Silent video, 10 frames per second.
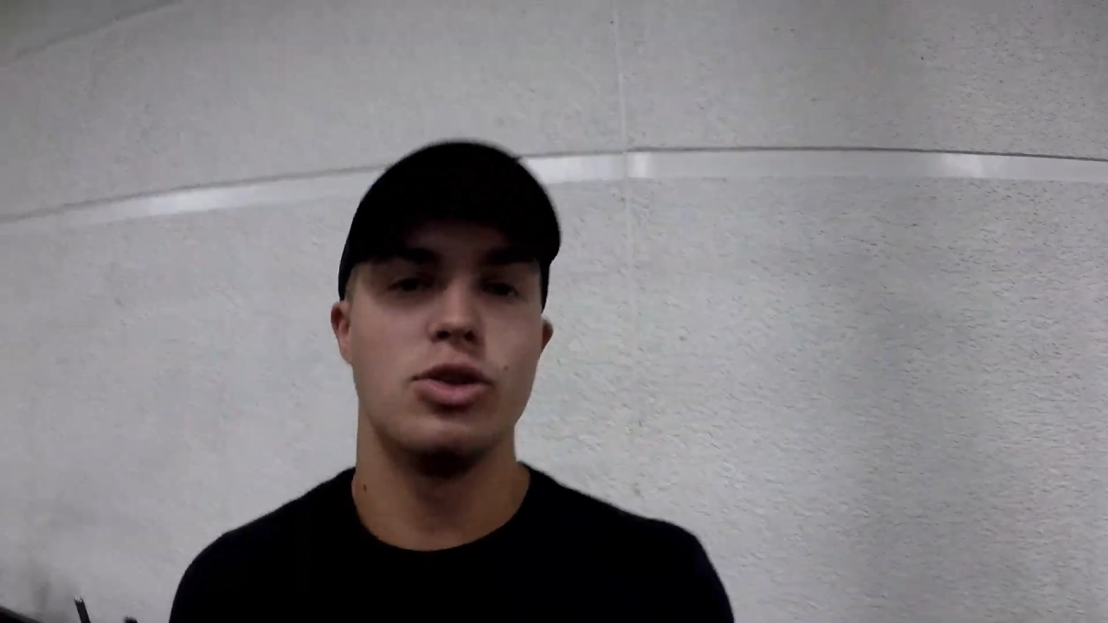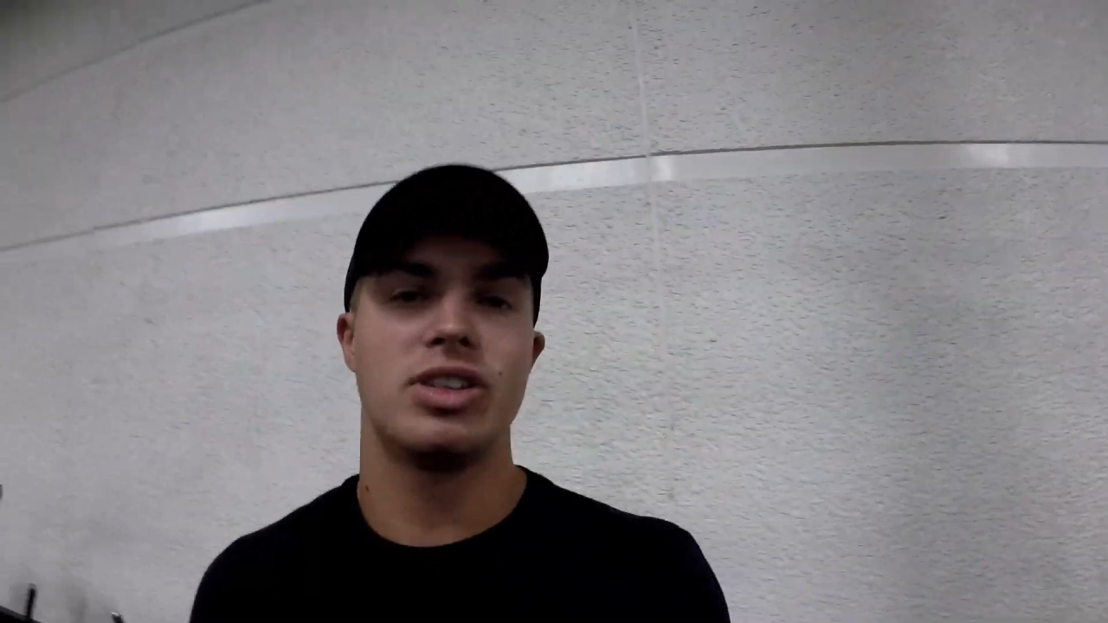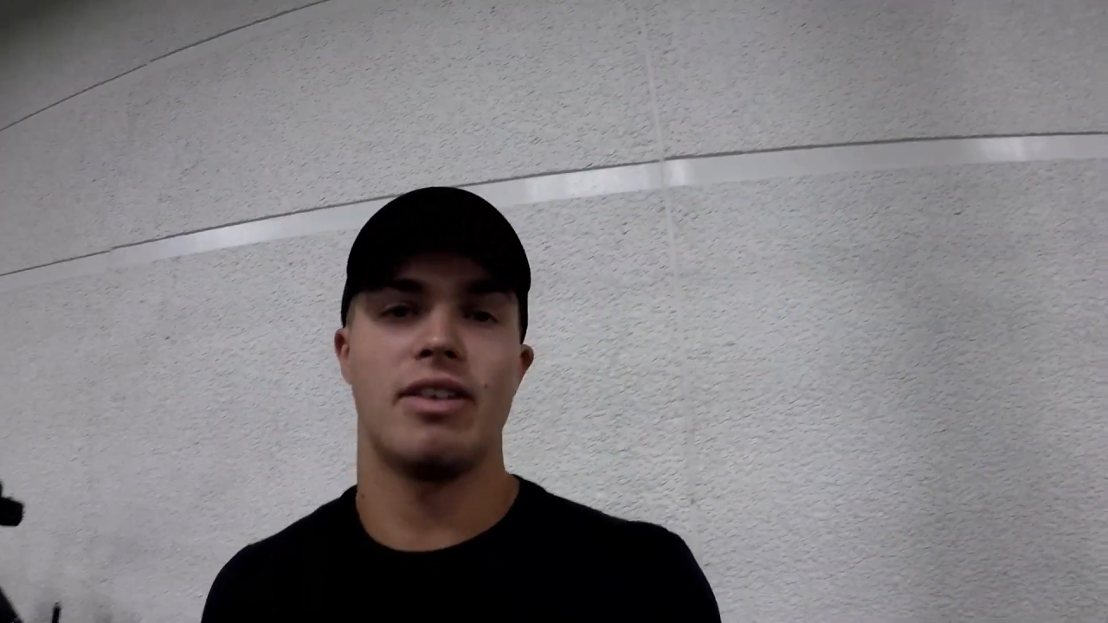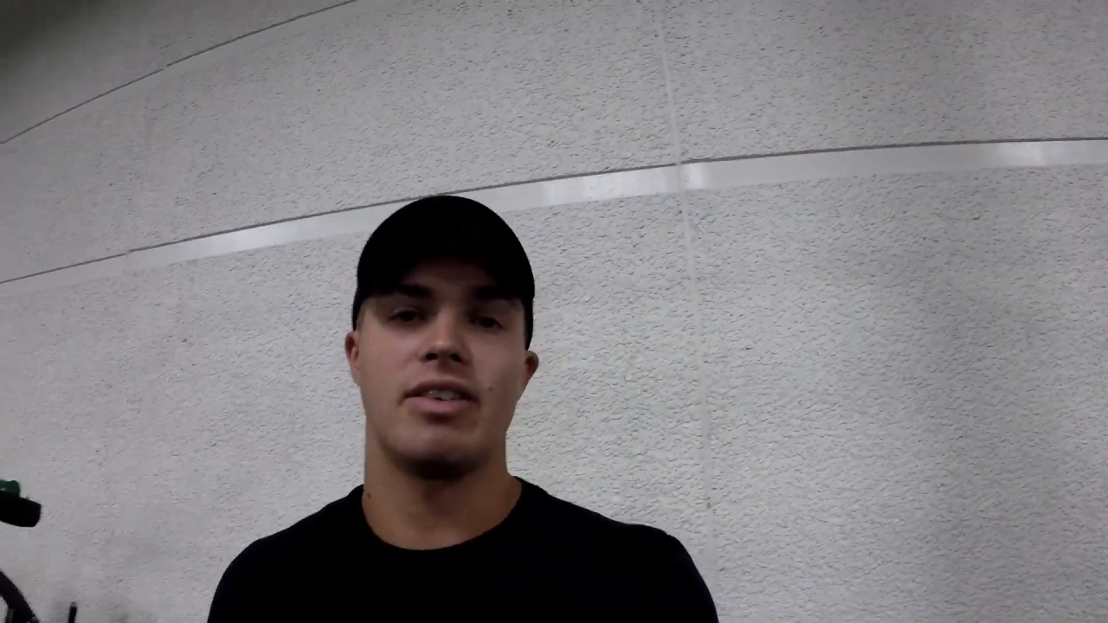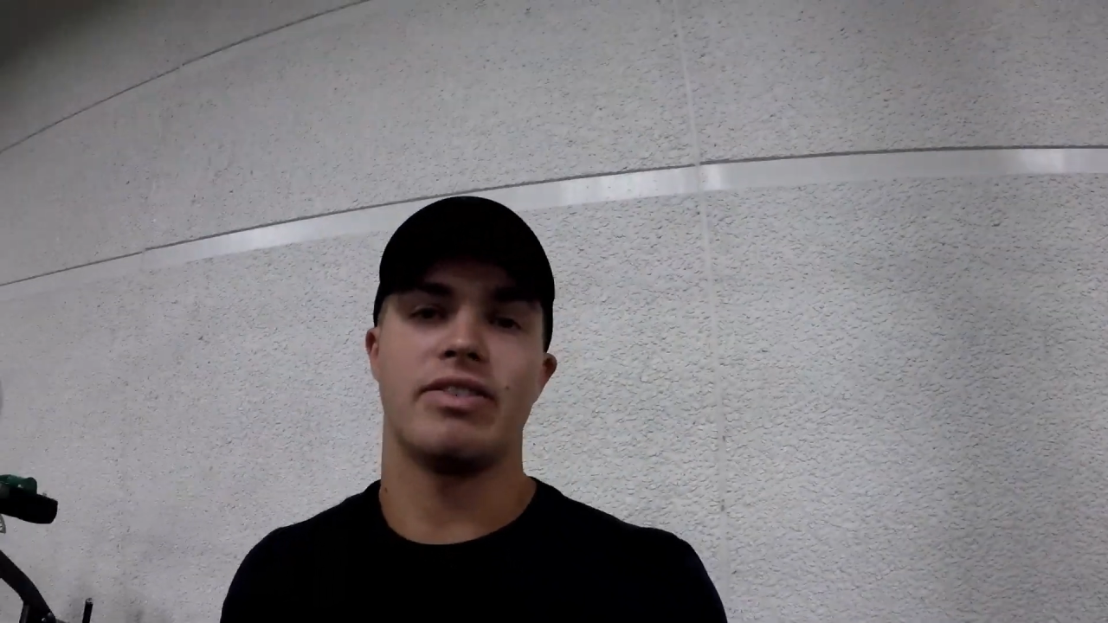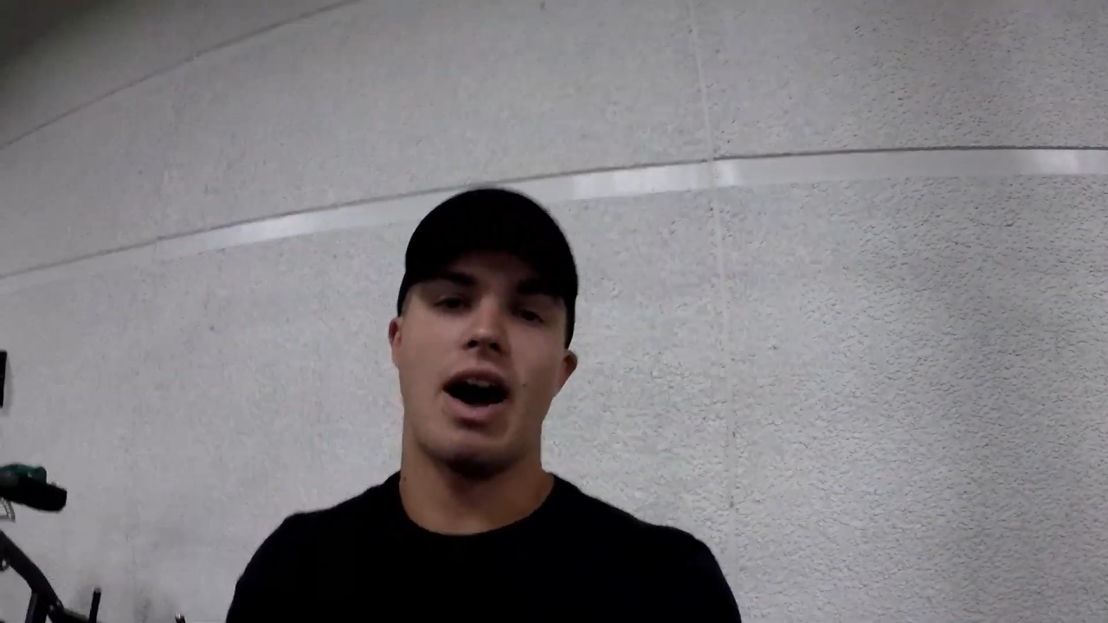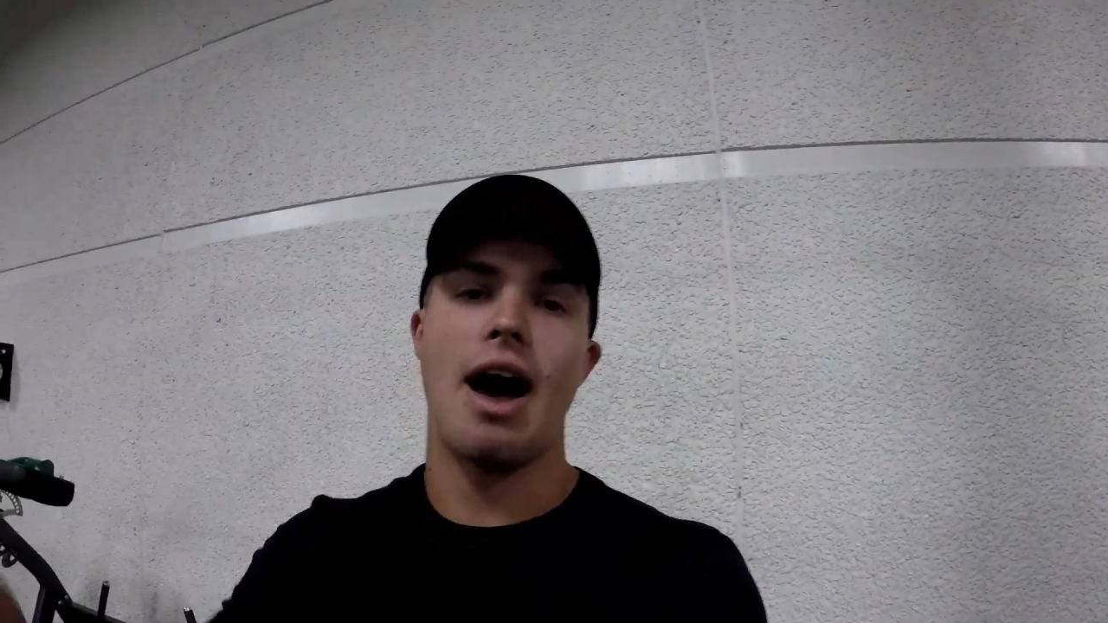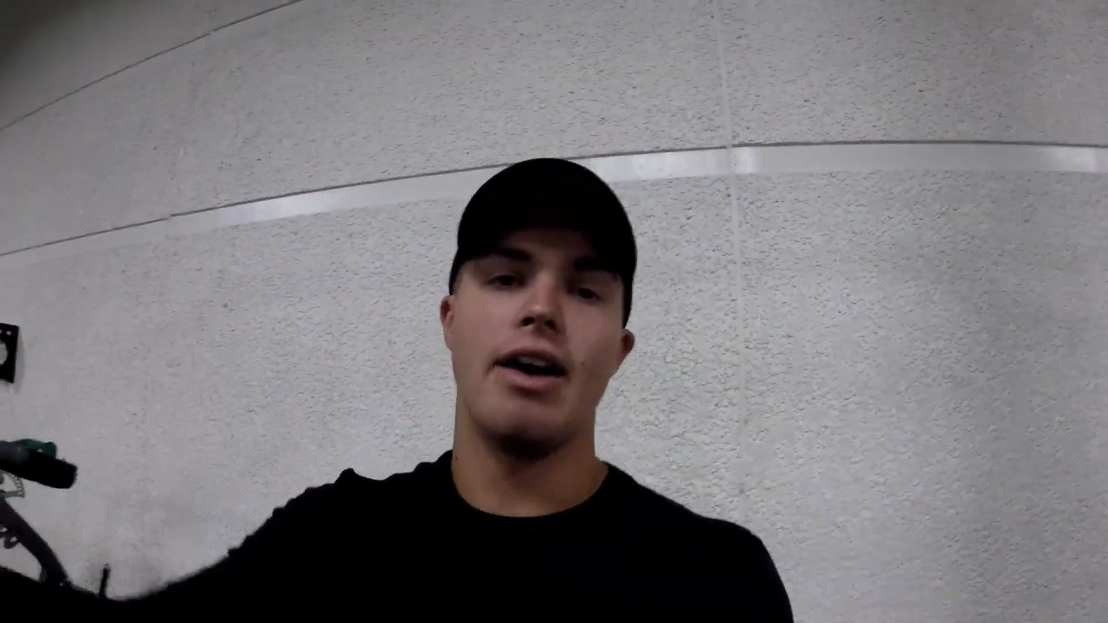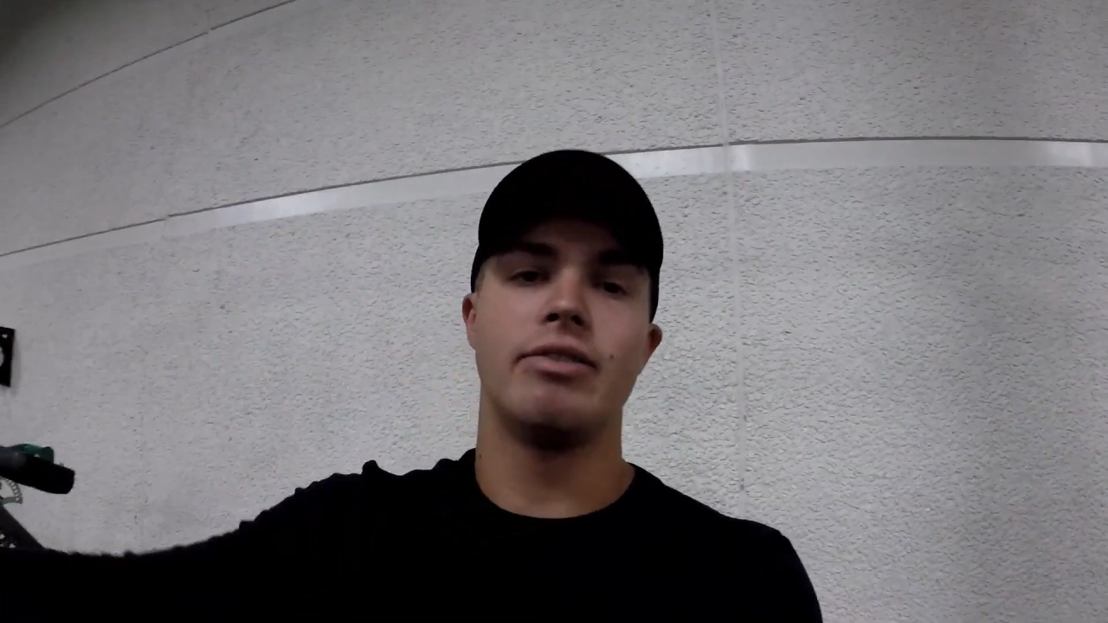seventy-five,